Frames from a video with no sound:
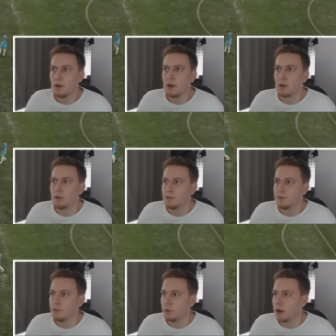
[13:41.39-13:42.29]
Oh, great
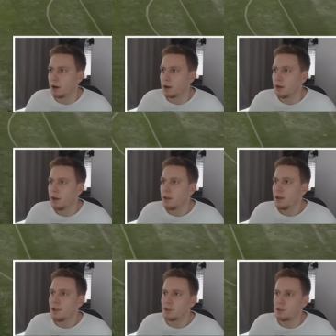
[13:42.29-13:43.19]
footwork.
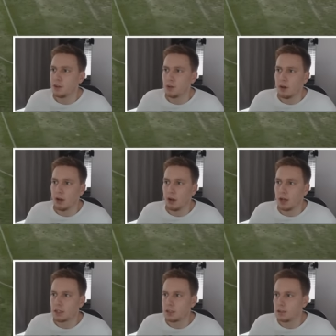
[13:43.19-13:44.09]
These two are
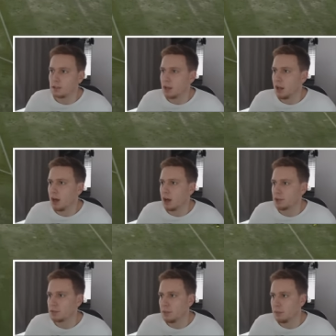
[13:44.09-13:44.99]
like
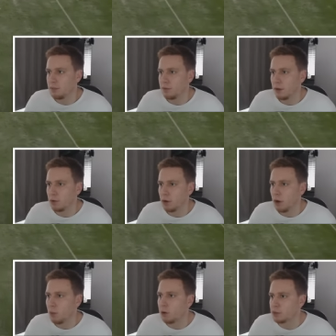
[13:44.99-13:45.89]
class in midfield.
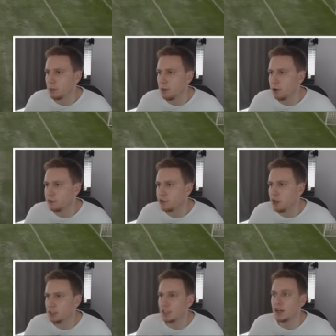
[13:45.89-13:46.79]
Oh, what a move.
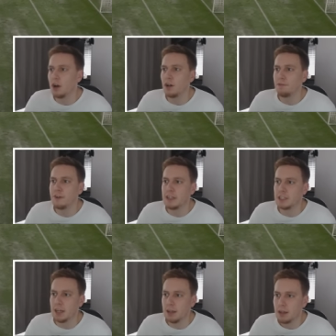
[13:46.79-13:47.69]
Sergi, oh, finish
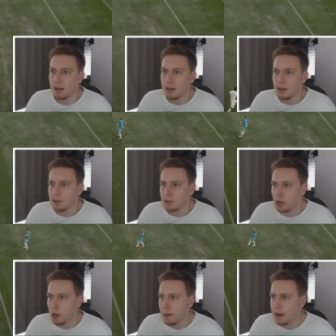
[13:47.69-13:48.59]
it. It's going to
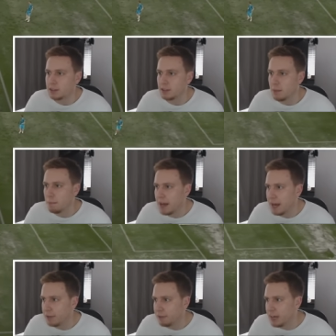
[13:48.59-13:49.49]
go back to
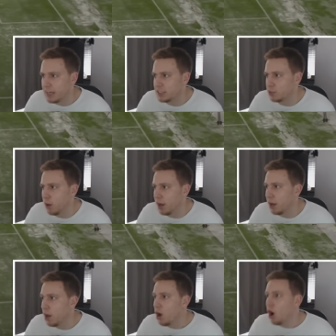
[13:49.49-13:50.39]
Dembele. Finesses one.
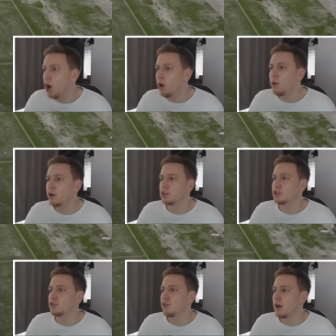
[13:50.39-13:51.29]
Oh, what a
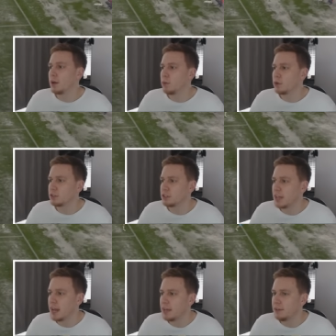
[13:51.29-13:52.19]
strike. What a
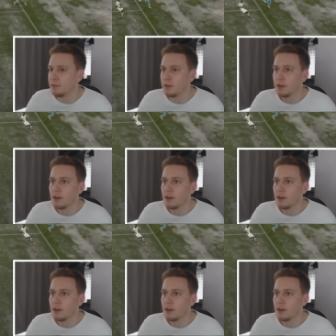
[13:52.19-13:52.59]
save.